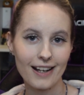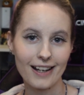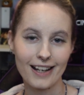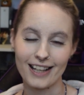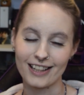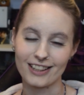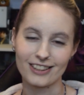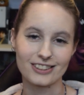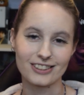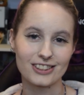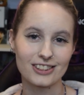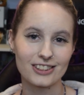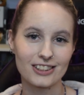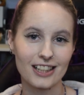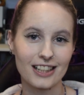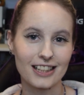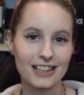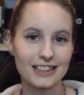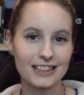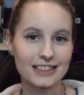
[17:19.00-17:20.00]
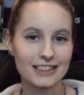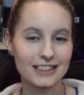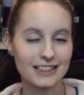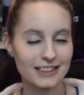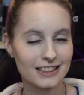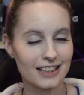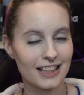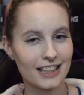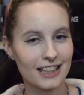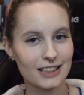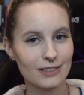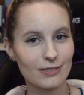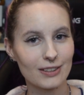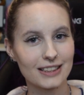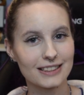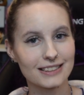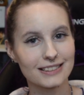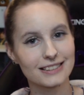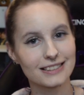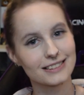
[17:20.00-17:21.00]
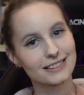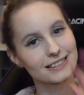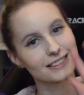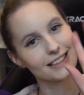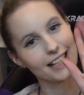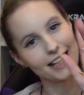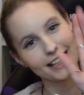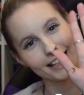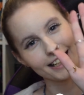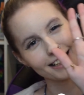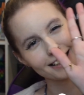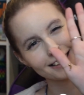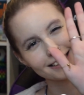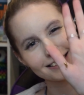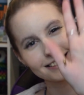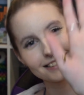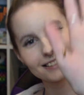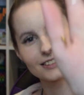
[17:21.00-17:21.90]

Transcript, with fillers: And I'll see you guys in the next one. Annyeong!